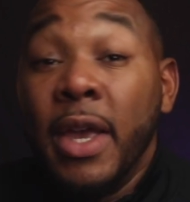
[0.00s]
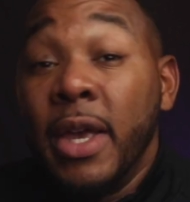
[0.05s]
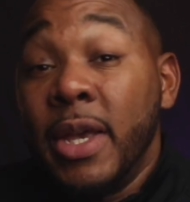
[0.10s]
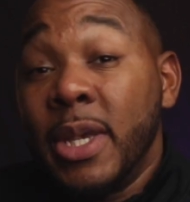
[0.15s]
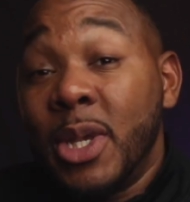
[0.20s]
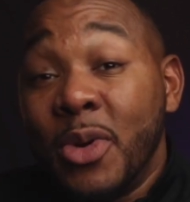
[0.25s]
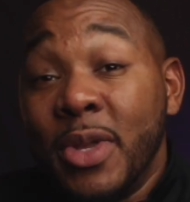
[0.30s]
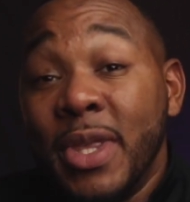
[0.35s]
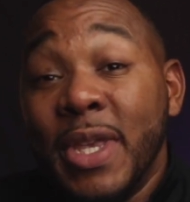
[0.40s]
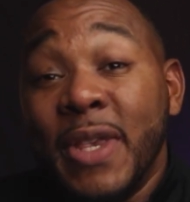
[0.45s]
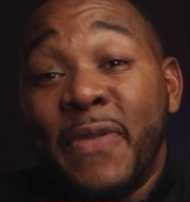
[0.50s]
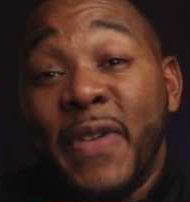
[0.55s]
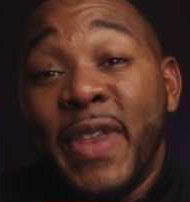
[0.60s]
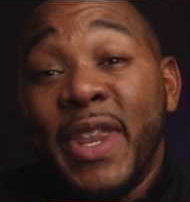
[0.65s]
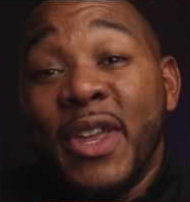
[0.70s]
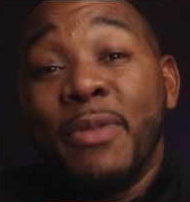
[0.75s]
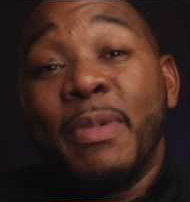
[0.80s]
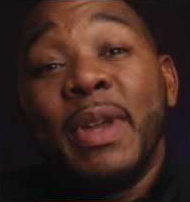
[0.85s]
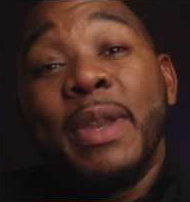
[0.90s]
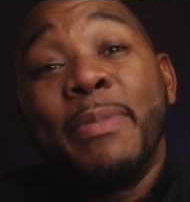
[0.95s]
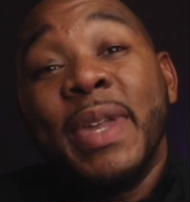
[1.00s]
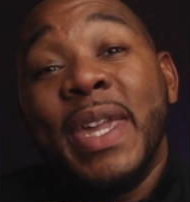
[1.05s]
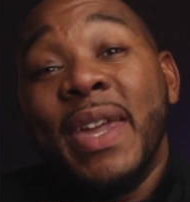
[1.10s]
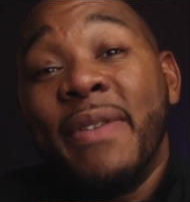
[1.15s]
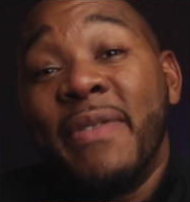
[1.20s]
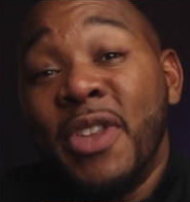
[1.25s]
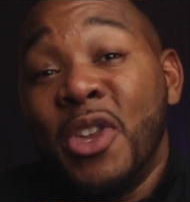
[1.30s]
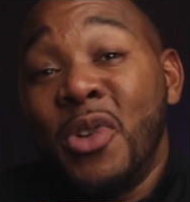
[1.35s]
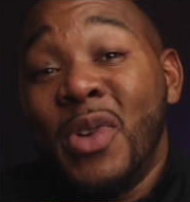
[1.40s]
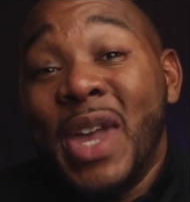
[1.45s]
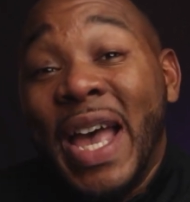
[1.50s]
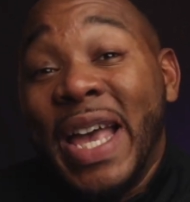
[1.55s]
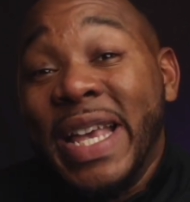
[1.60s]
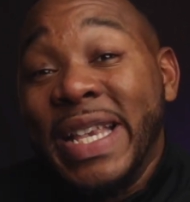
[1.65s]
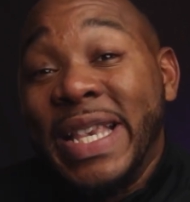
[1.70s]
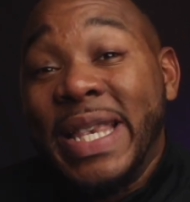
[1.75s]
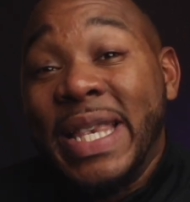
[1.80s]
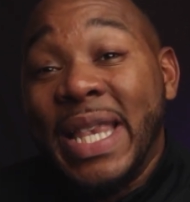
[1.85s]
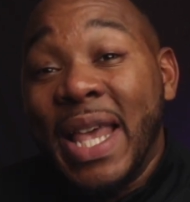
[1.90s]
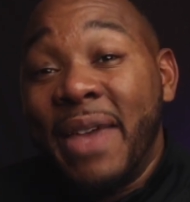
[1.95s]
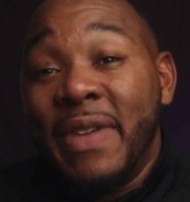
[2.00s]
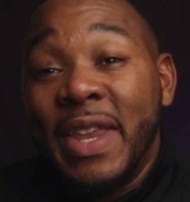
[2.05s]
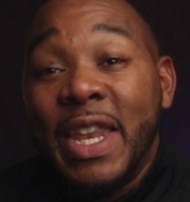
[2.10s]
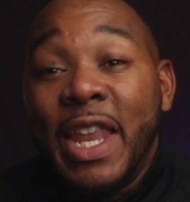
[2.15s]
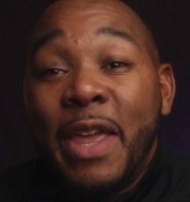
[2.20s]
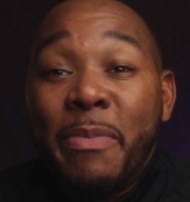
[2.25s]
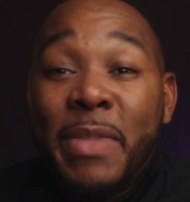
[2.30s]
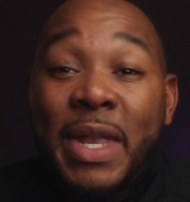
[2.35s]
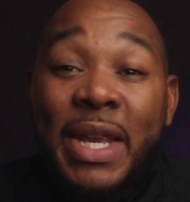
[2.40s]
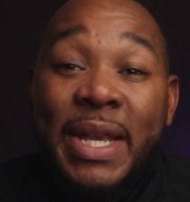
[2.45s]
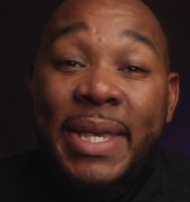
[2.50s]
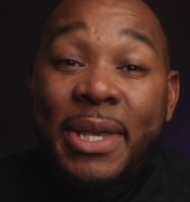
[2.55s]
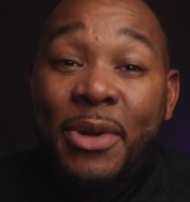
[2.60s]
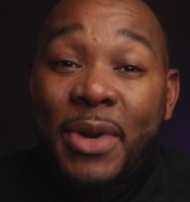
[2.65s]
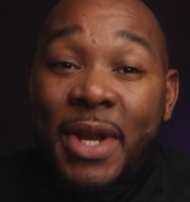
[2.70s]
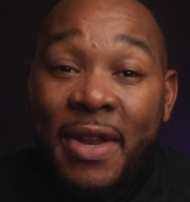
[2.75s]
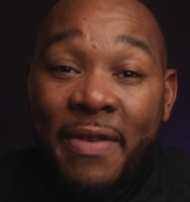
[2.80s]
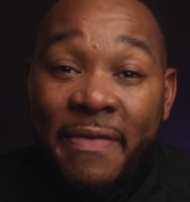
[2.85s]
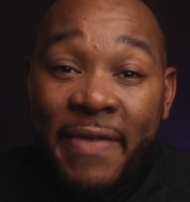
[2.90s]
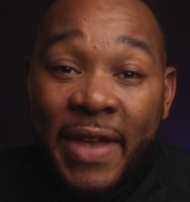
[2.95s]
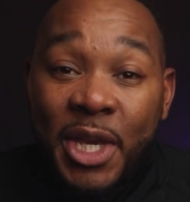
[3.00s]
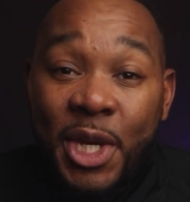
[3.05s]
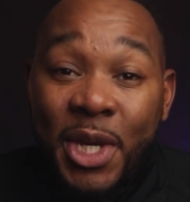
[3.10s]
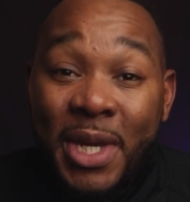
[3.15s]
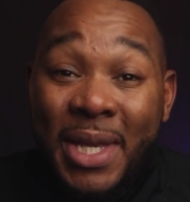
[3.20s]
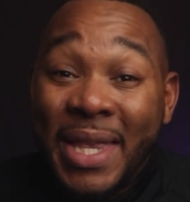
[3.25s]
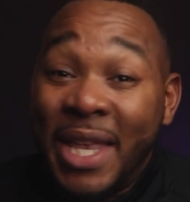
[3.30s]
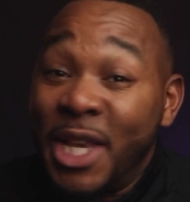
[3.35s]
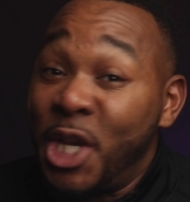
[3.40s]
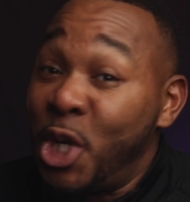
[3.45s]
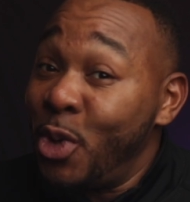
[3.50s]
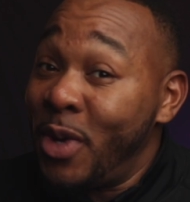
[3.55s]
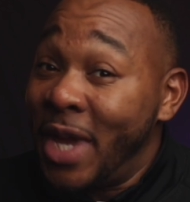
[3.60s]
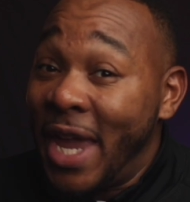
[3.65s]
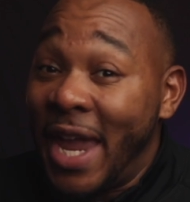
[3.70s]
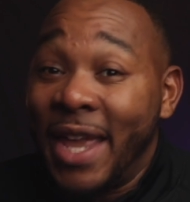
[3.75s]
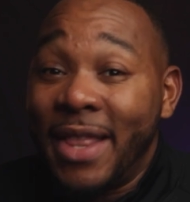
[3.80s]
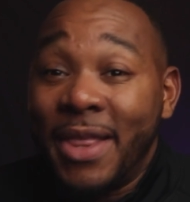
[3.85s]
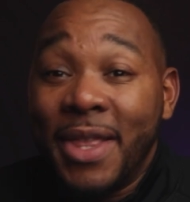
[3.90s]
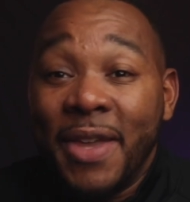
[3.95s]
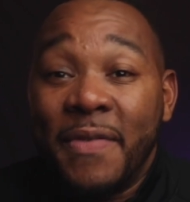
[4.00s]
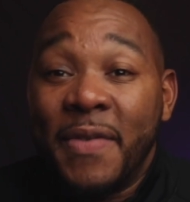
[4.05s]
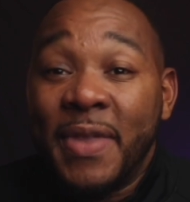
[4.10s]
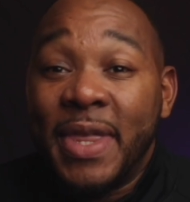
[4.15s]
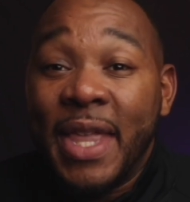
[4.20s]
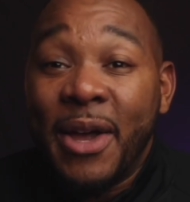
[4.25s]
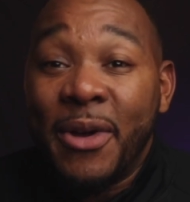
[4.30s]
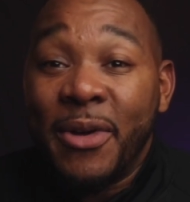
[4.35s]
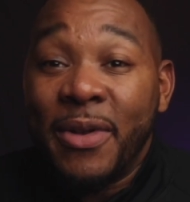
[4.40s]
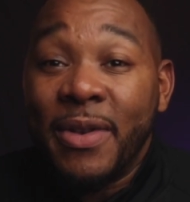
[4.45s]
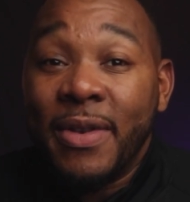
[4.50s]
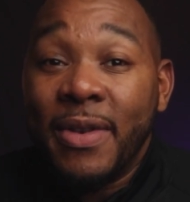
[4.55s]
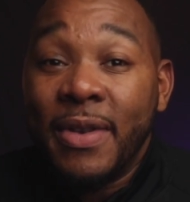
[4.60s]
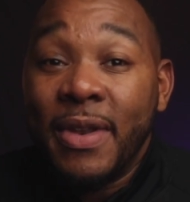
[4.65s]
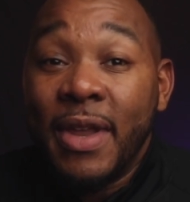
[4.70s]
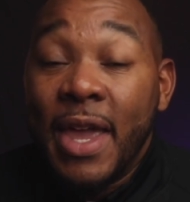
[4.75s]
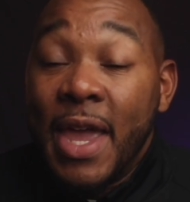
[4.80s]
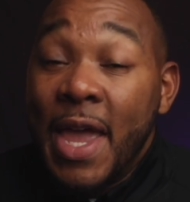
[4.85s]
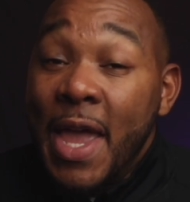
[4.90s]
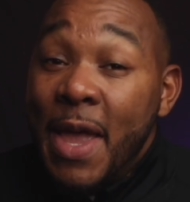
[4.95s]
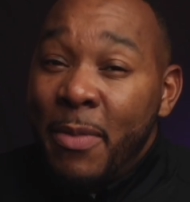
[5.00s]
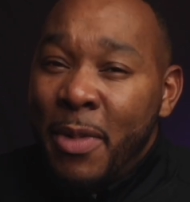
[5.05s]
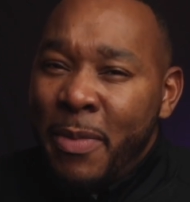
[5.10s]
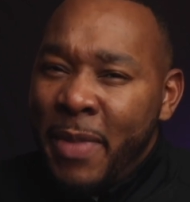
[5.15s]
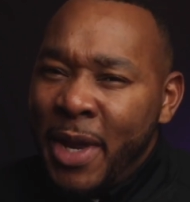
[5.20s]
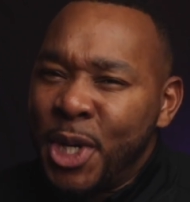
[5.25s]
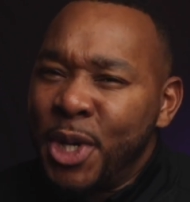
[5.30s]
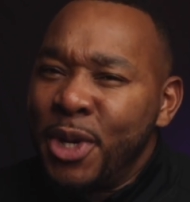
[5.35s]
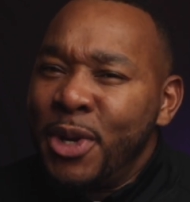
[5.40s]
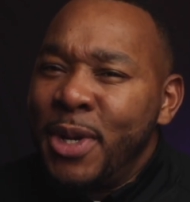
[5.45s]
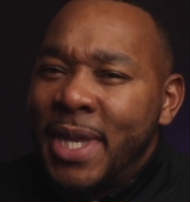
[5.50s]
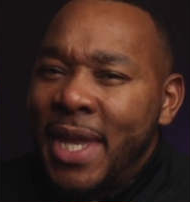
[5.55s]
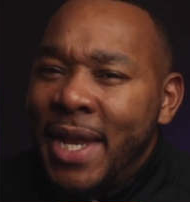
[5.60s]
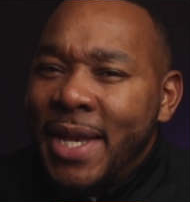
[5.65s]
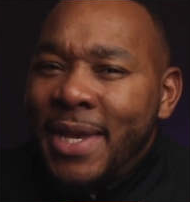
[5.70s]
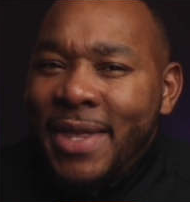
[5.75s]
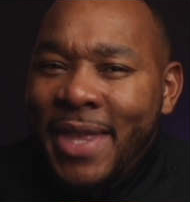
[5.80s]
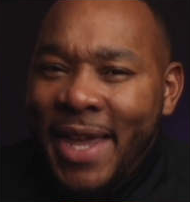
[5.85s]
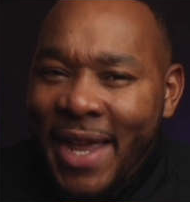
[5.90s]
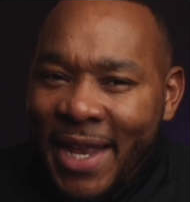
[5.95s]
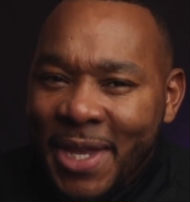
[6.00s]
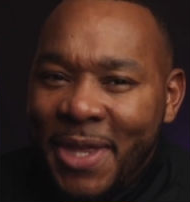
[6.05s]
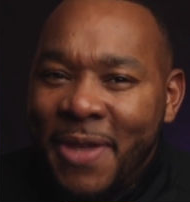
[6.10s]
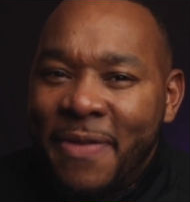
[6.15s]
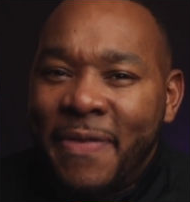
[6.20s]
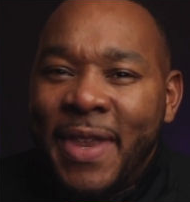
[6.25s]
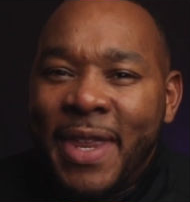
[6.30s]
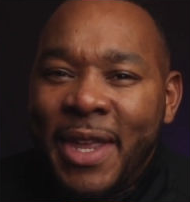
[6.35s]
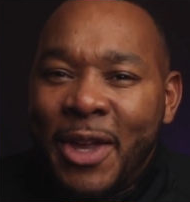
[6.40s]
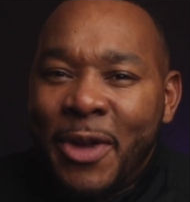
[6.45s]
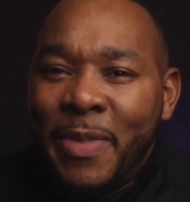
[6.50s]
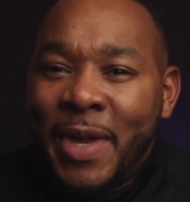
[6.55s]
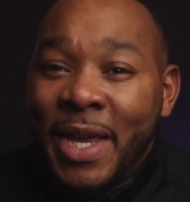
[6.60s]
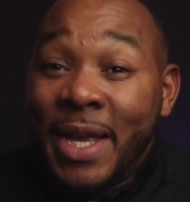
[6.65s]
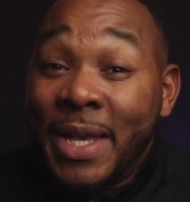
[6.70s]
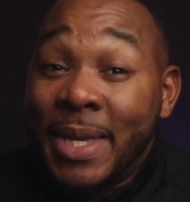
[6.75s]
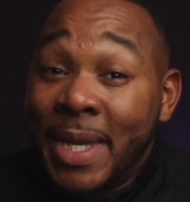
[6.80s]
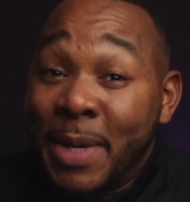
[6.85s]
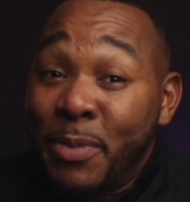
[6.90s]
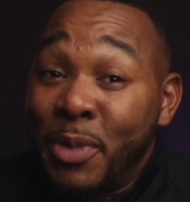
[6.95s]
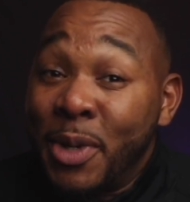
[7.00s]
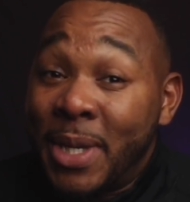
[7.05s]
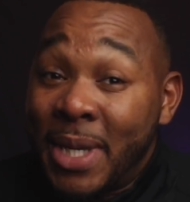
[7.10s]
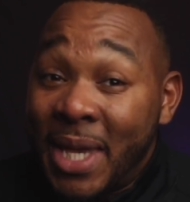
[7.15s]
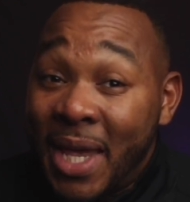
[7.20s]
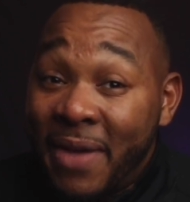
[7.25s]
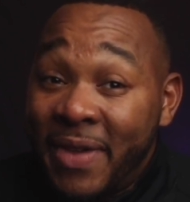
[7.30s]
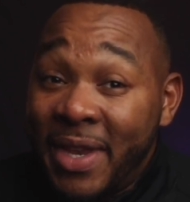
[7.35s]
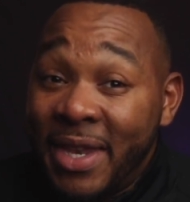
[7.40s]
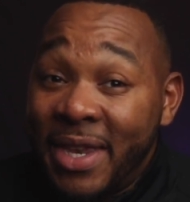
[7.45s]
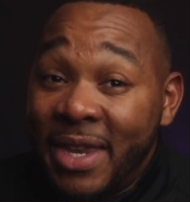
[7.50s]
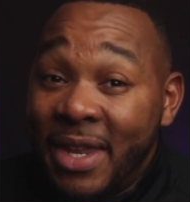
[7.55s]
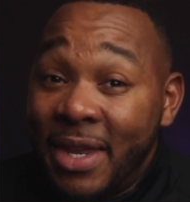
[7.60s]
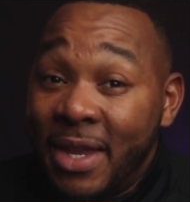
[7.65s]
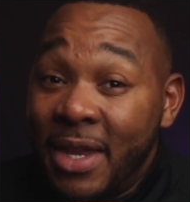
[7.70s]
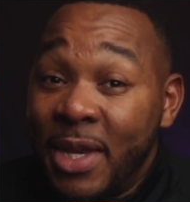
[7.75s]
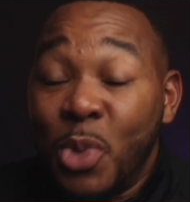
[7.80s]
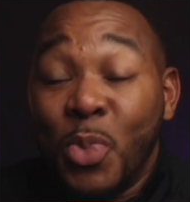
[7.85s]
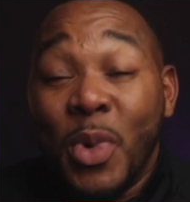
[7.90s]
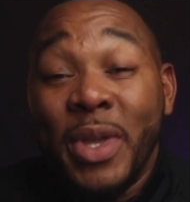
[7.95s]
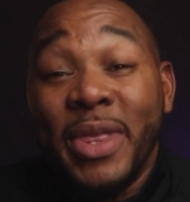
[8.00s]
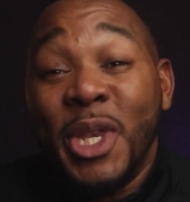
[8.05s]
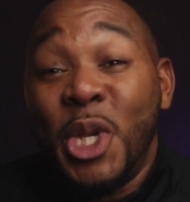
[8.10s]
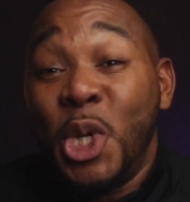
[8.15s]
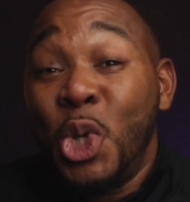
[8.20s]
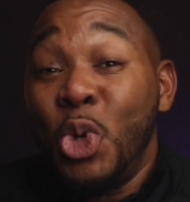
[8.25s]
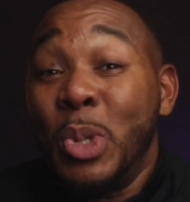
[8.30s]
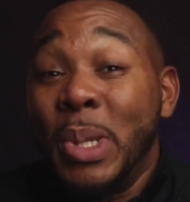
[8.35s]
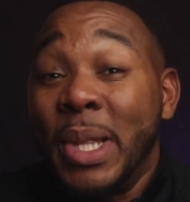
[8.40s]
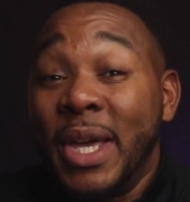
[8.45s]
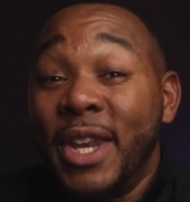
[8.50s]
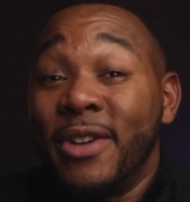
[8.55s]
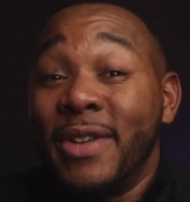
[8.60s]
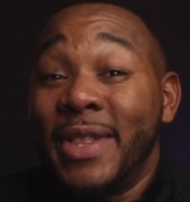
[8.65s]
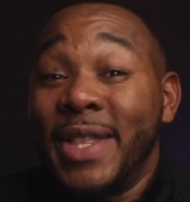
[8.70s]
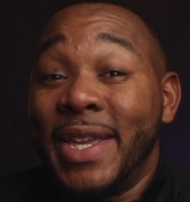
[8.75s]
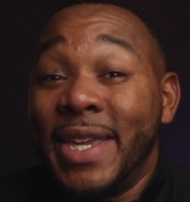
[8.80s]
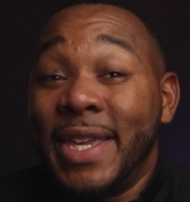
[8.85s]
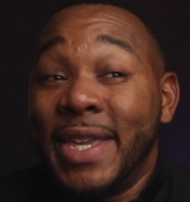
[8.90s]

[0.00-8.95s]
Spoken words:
So in this video, I'm going to be giving you guys 7 Minnesota inventions that you can't live without. But make sure you stay till the end of the video because number 7 is one that you literally